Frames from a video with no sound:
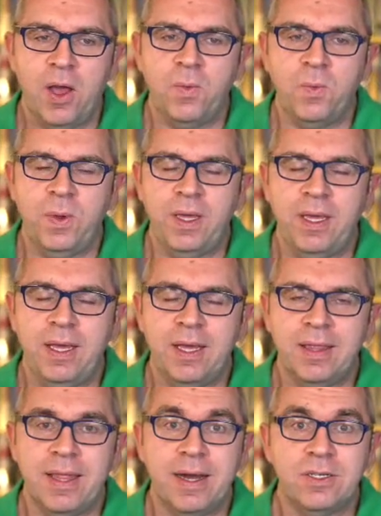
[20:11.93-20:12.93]
We
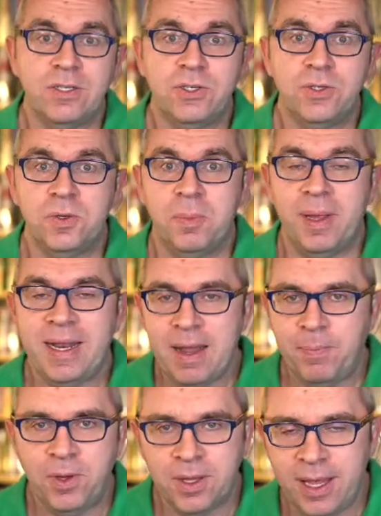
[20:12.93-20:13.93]
learn to
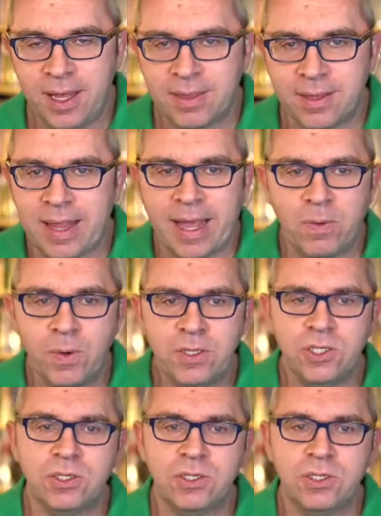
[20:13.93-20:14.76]
manipulate the language.